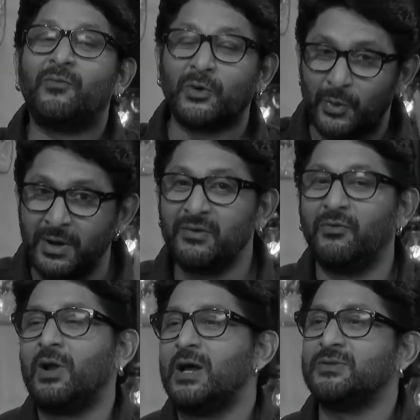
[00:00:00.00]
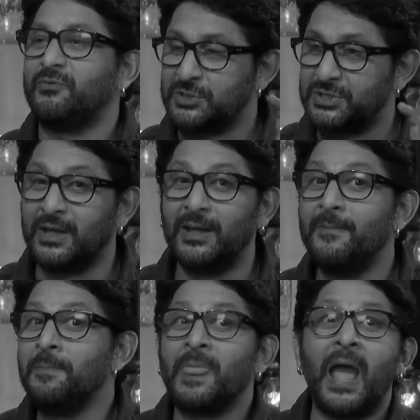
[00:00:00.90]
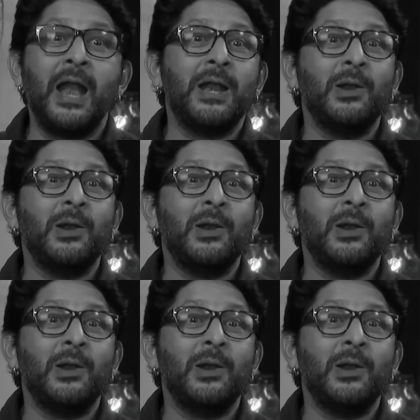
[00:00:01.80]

for 24 hours if you're single and